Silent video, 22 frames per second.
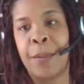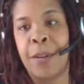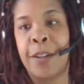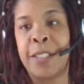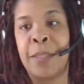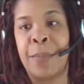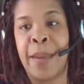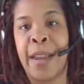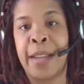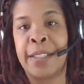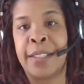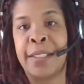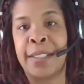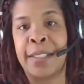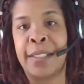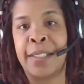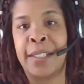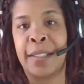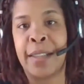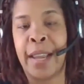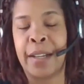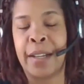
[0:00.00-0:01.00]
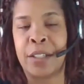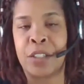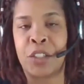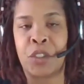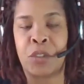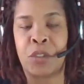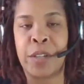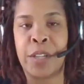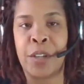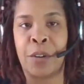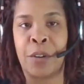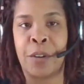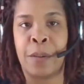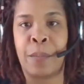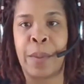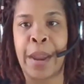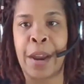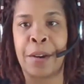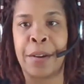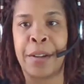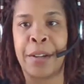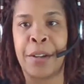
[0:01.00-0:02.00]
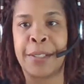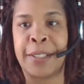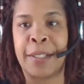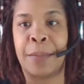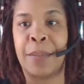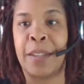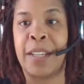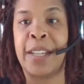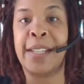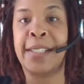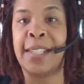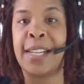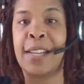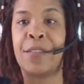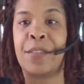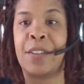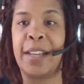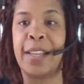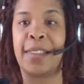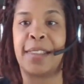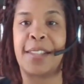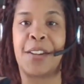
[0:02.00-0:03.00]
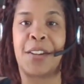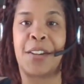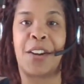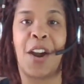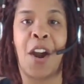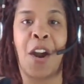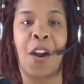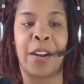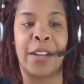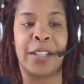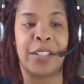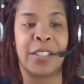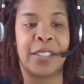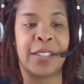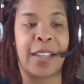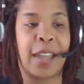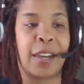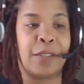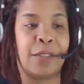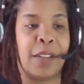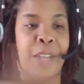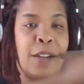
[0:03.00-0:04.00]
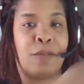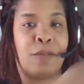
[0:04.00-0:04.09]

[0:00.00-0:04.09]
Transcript: car smashes into like a tree or a barrier or something. He doesn't even hit their car. It just kind of like